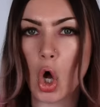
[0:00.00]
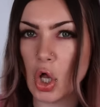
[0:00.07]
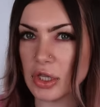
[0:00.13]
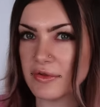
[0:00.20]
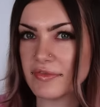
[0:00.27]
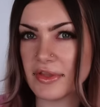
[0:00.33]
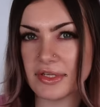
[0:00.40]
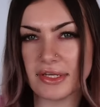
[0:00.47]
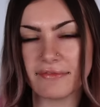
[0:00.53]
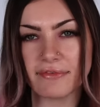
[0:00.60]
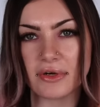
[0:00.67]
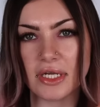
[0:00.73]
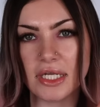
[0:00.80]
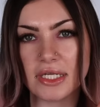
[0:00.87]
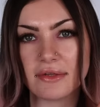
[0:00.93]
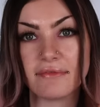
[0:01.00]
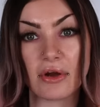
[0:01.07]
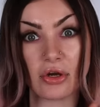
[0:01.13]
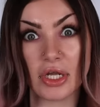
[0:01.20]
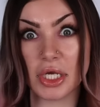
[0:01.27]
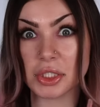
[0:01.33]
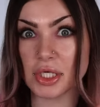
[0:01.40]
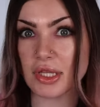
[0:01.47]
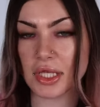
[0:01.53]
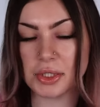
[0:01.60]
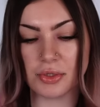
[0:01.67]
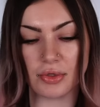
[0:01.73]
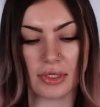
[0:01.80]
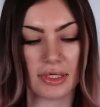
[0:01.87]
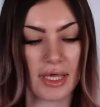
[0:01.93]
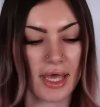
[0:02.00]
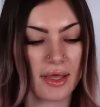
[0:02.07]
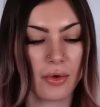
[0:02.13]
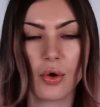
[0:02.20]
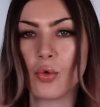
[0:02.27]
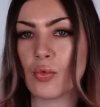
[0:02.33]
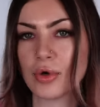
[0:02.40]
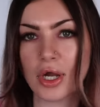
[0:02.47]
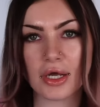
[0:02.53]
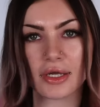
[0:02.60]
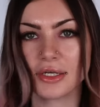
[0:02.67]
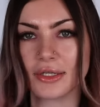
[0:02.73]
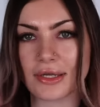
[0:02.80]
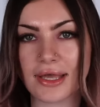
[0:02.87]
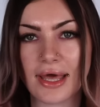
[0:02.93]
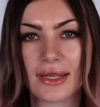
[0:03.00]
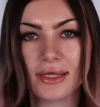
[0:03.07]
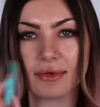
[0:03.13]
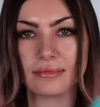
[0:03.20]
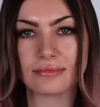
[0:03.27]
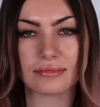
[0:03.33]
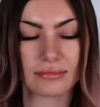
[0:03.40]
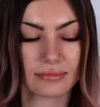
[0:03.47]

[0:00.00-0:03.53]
all of the different variations that you can get. We're not gonna look at it.